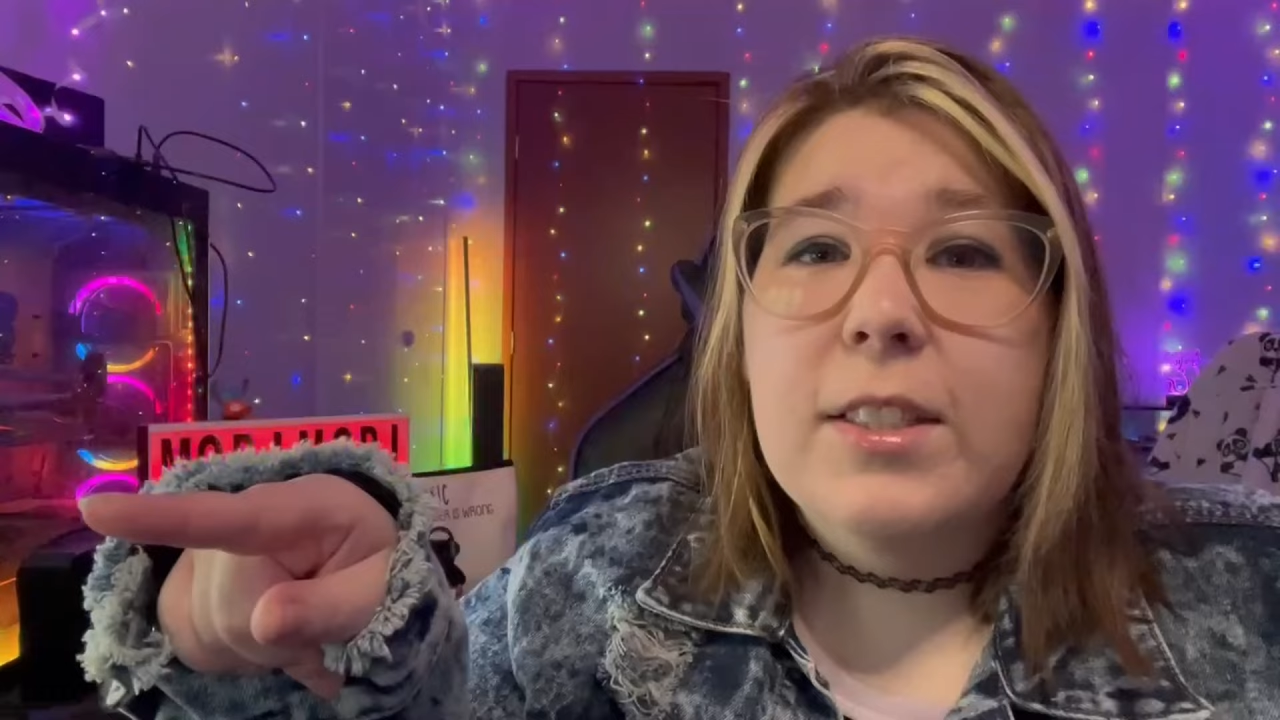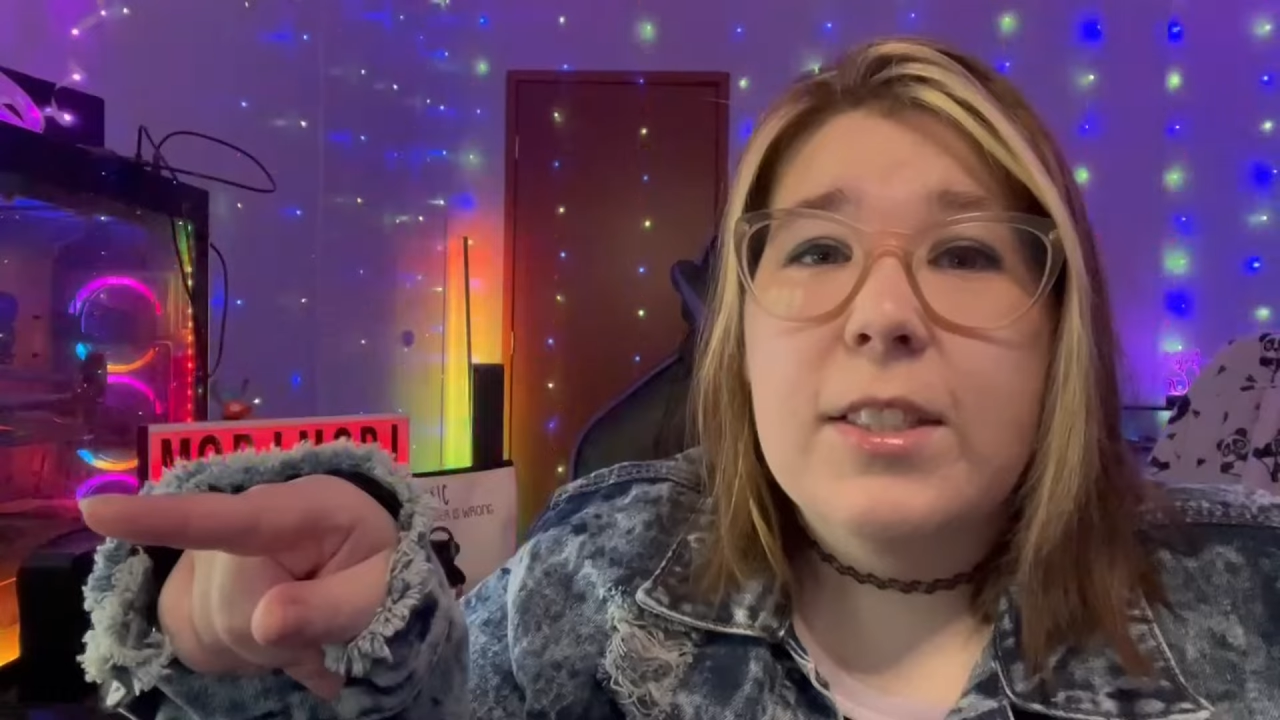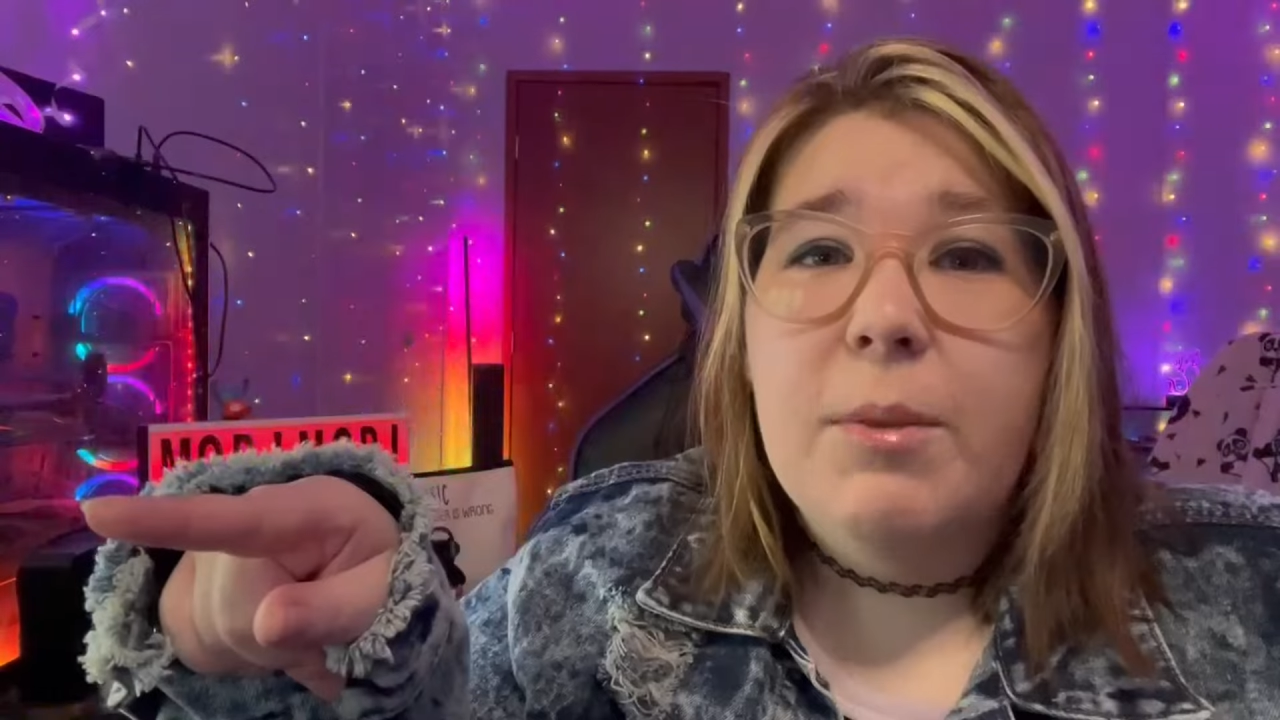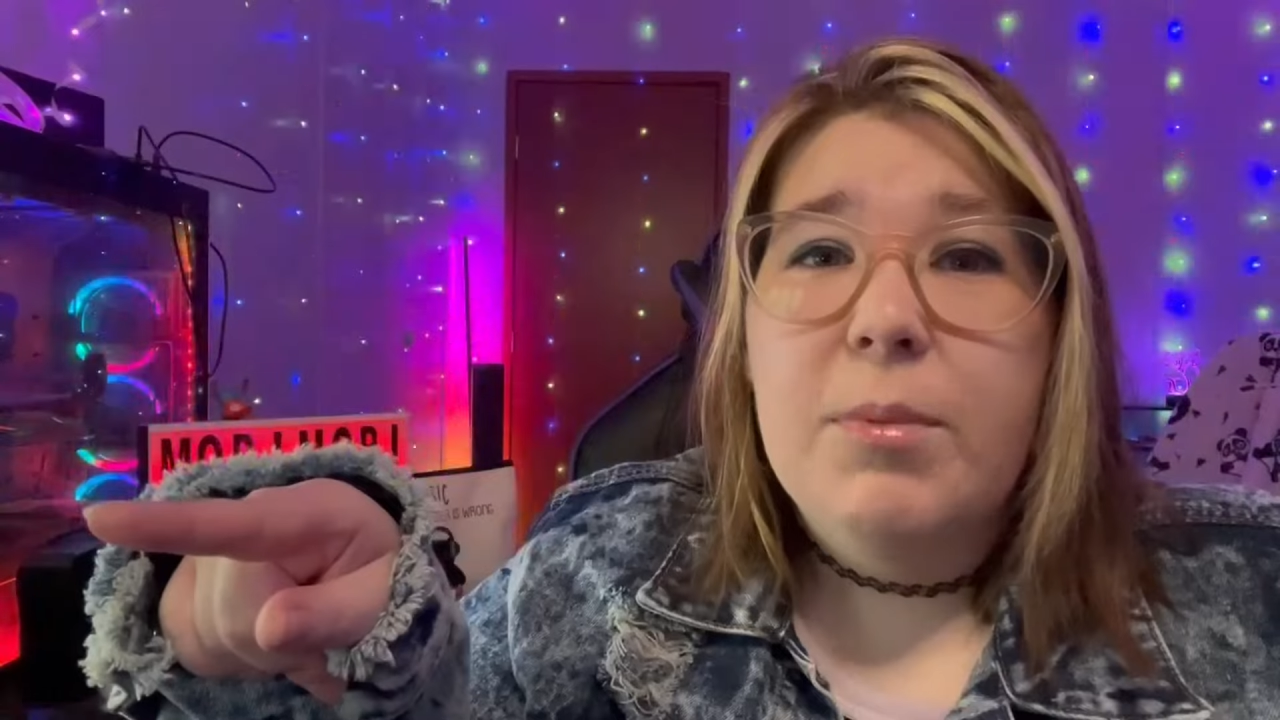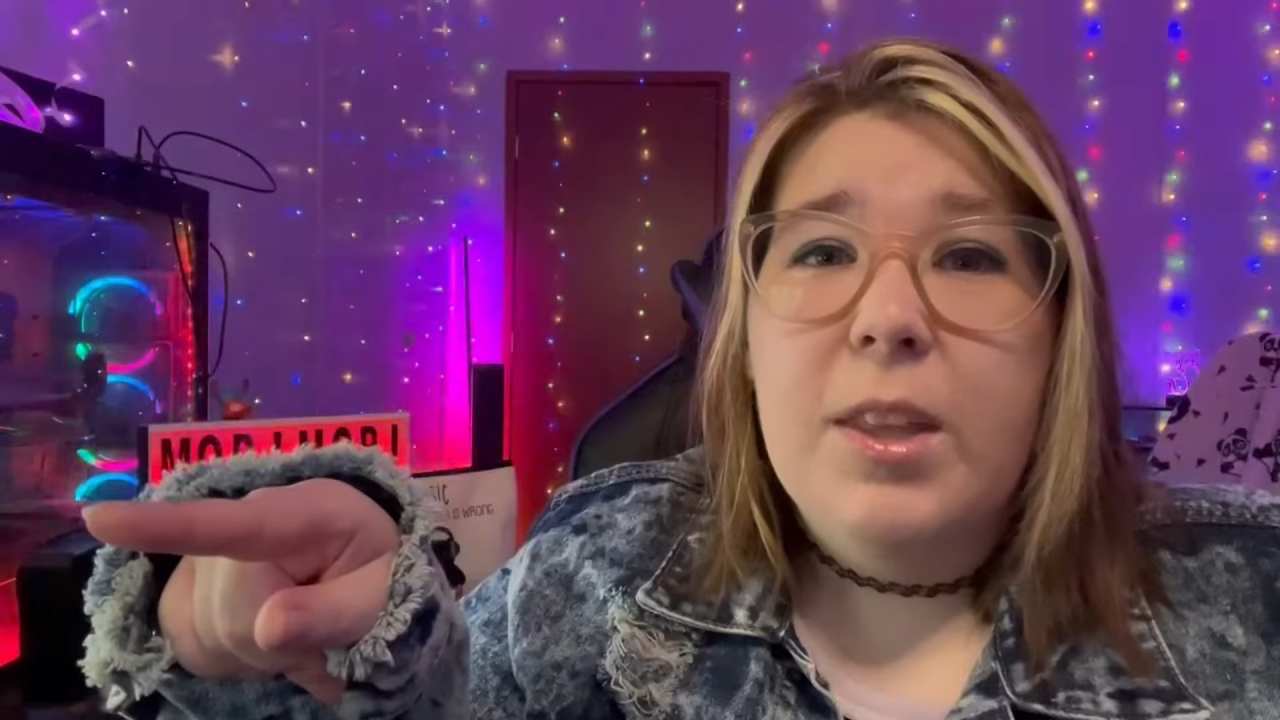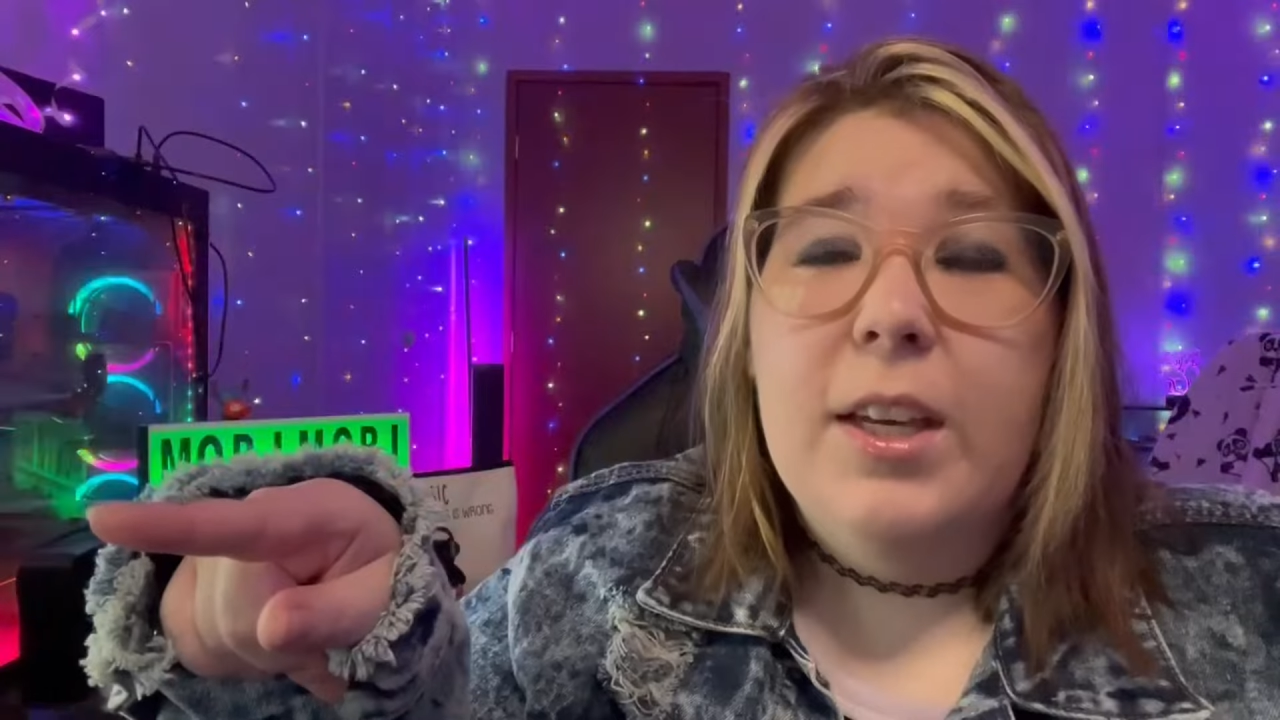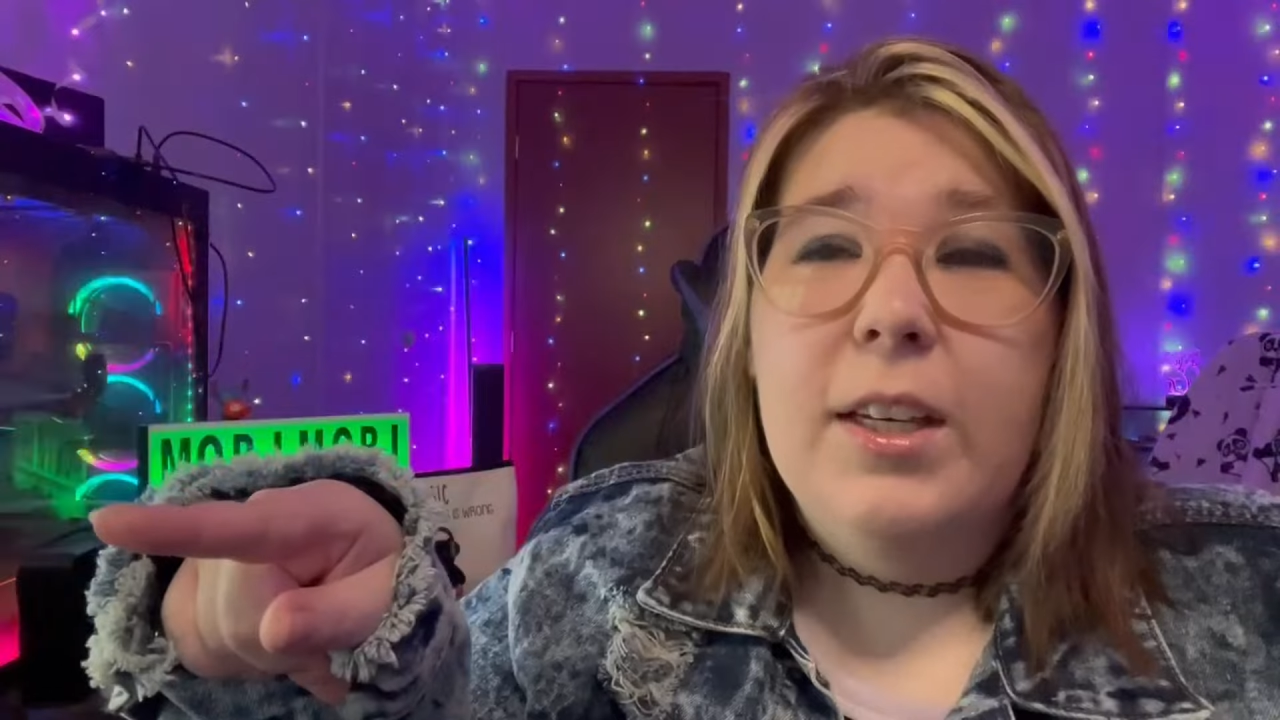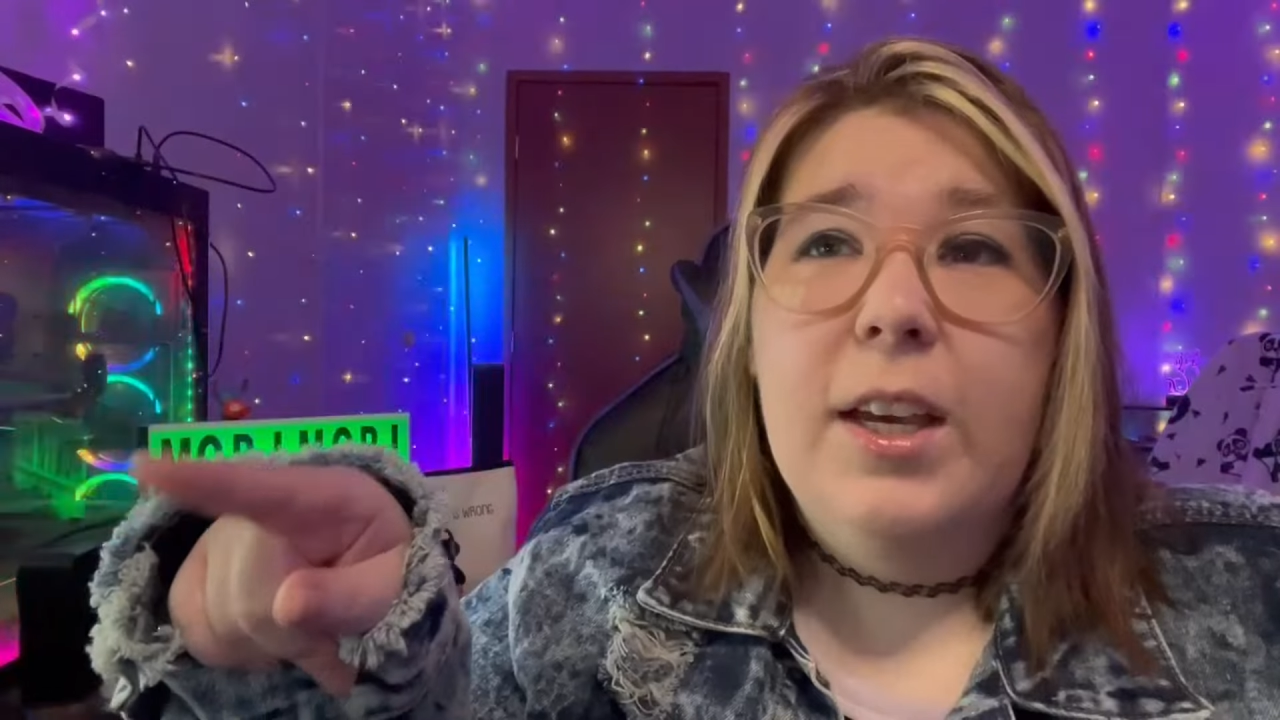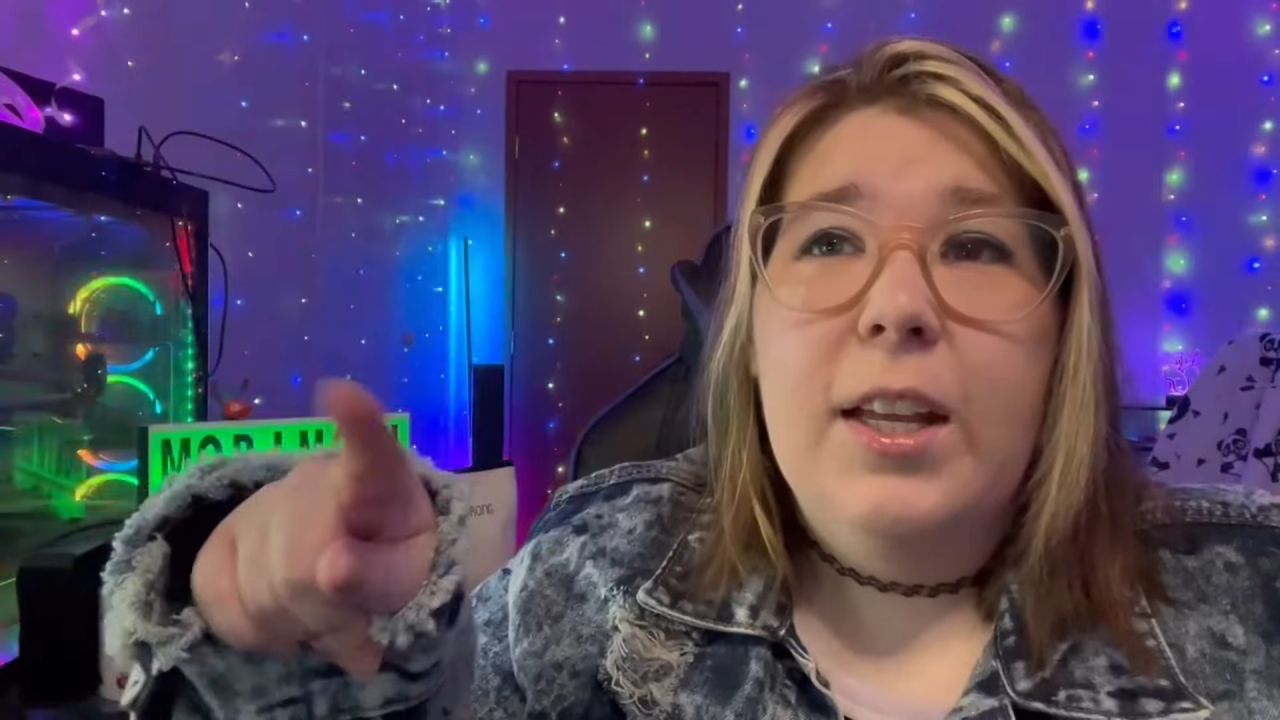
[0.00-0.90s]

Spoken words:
to something